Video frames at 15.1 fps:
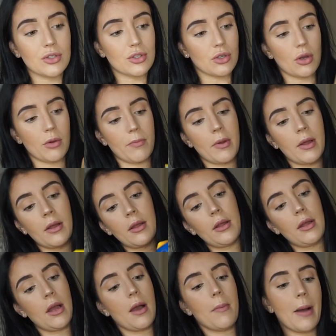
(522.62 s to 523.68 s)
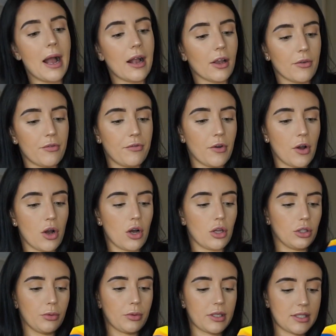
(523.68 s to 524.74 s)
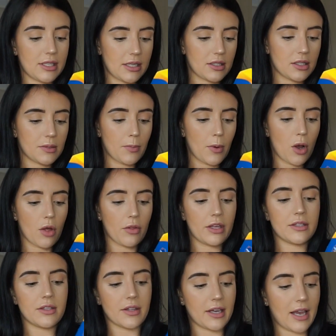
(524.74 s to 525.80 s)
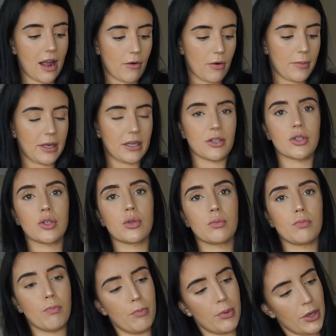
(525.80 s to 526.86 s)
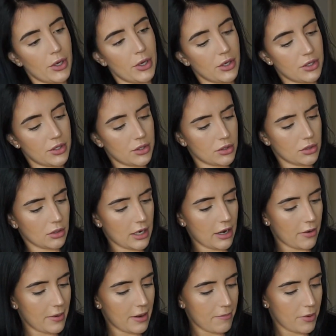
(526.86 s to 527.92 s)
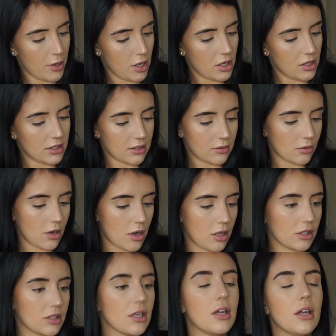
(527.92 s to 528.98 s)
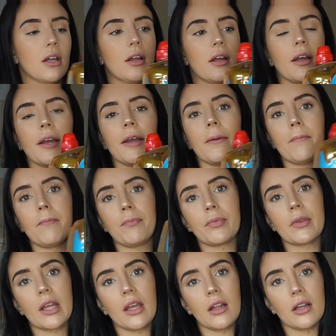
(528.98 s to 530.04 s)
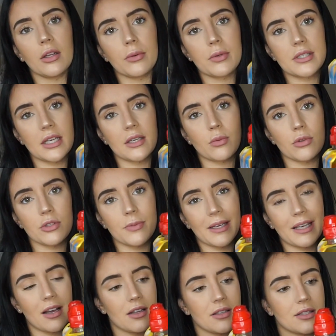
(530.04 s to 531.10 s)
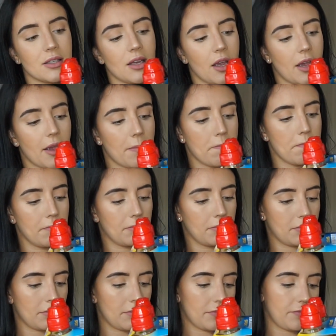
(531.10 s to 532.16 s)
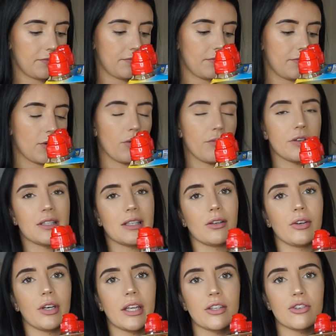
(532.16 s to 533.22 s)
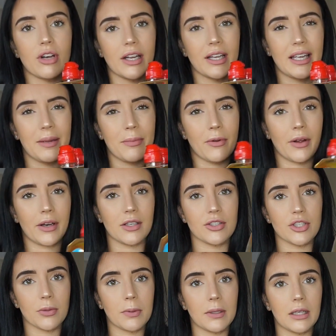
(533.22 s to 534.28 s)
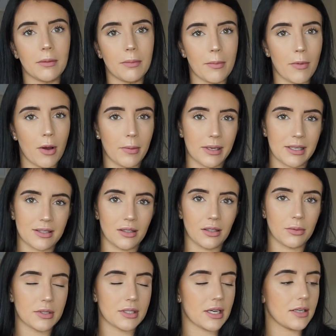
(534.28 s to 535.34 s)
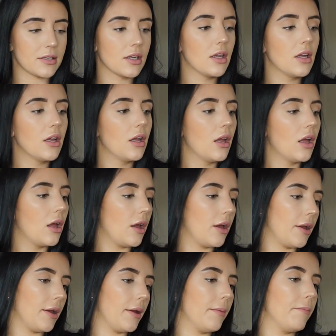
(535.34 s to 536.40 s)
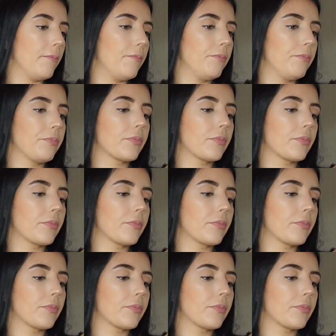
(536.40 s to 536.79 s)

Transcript: some, a pack of 4 Lucozade Sport. These are the Caribbean Burst, that's what they're called. Lucozade ones because they're obviously going to try and keep your energy up a little bit more because of the Lucozade, and